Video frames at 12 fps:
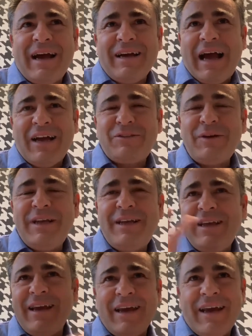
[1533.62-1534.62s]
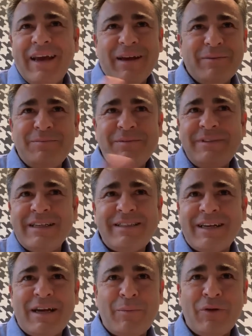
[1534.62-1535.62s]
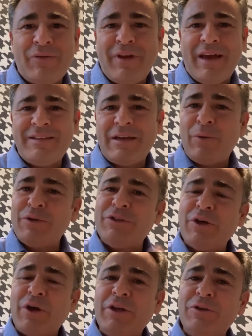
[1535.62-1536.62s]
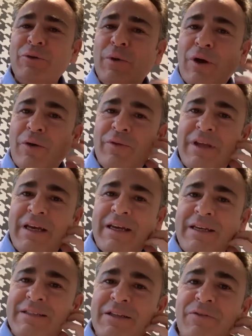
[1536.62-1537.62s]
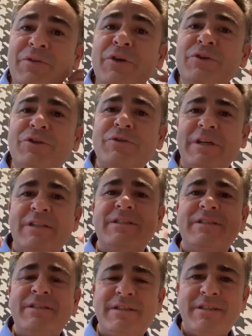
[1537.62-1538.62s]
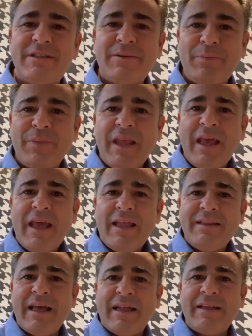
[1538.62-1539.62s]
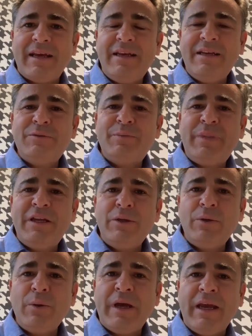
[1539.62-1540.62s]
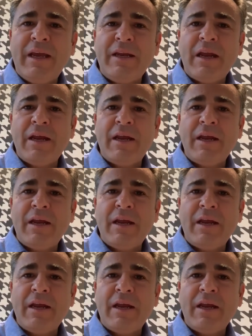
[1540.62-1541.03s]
Actually, just a couple of days, I was talking to one of these futurists that is been doing